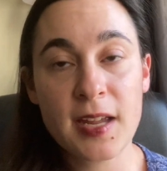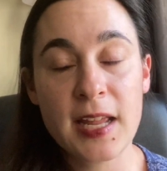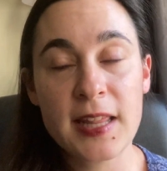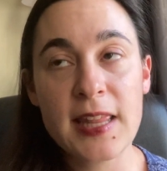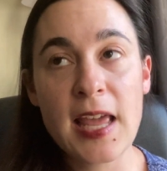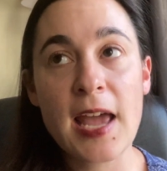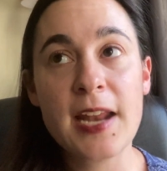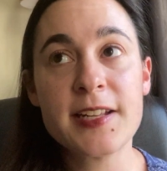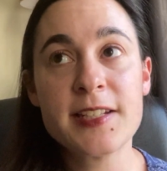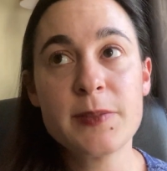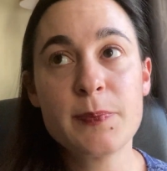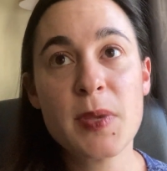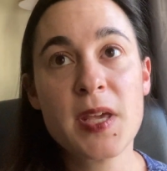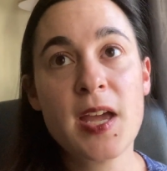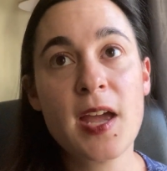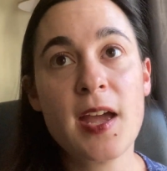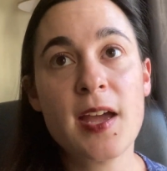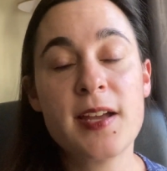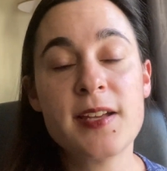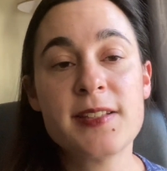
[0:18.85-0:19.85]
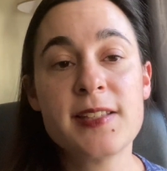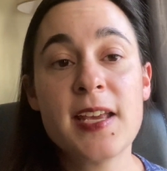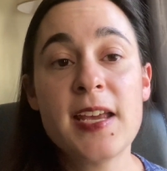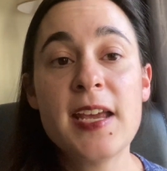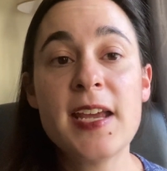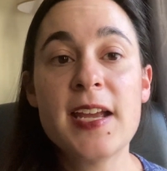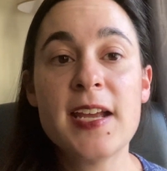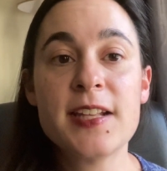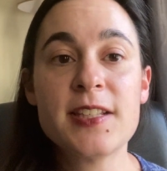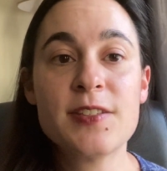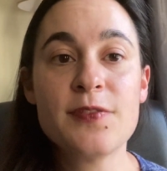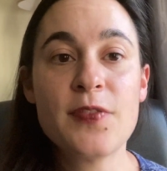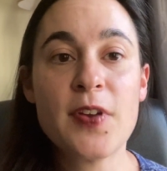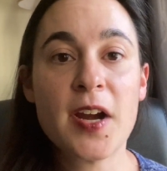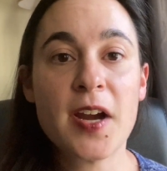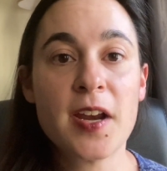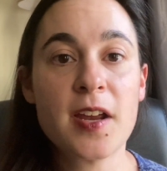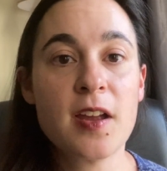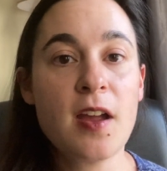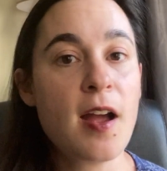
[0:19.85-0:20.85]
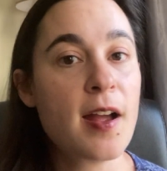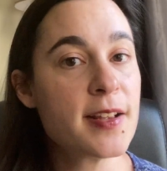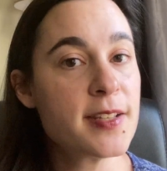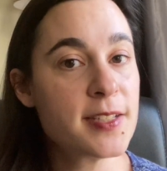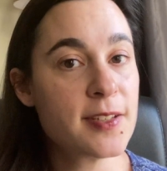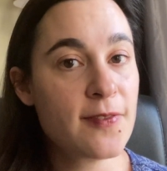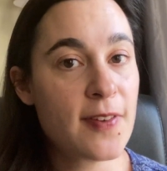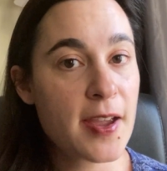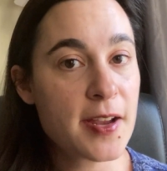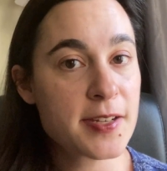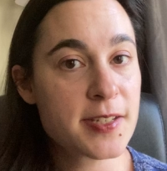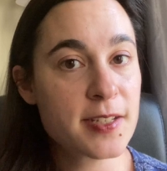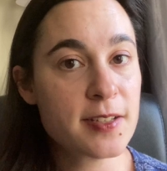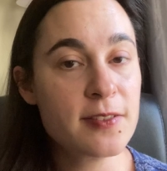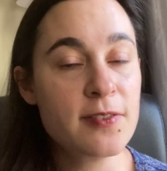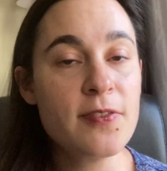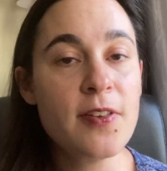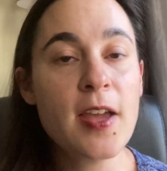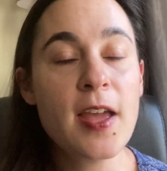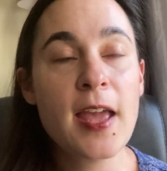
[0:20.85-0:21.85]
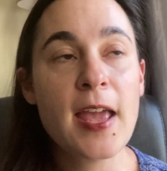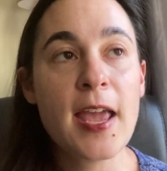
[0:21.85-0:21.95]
and that is because it's very cost effective